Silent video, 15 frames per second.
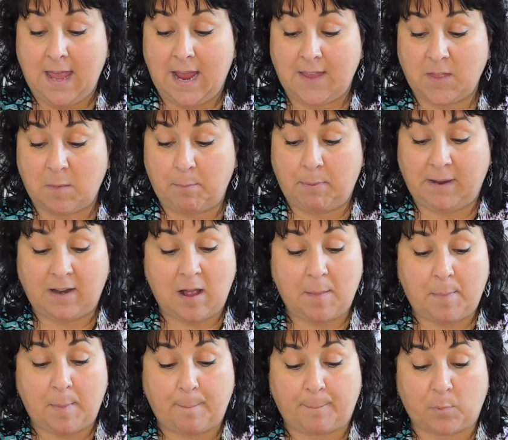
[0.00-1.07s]
In the beat
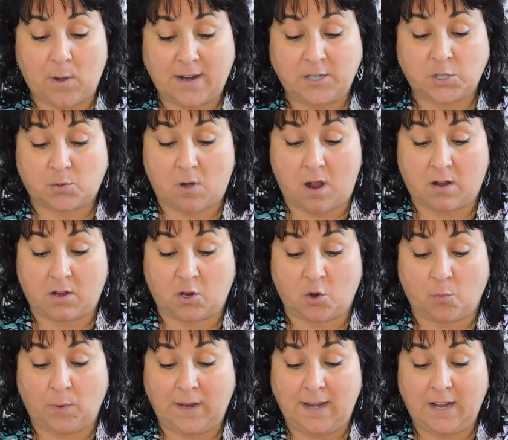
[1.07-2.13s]
up bread truck
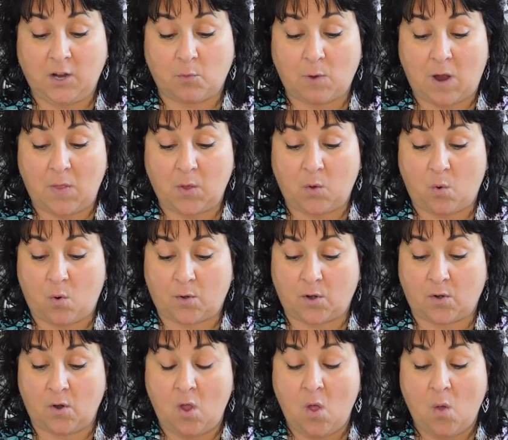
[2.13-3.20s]
careening around the
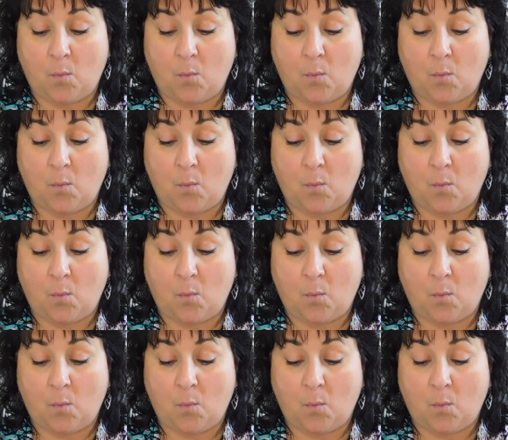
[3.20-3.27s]
corner